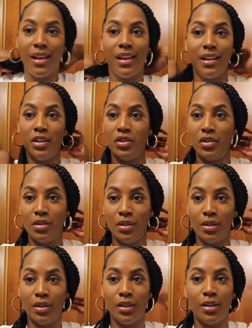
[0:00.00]
and I
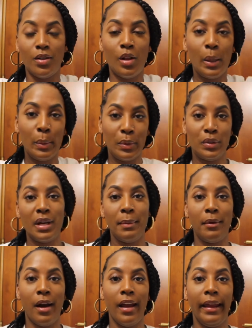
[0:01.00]
just couldn't almost
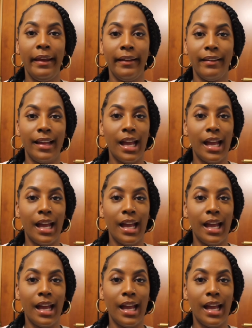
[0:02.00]
stop crying.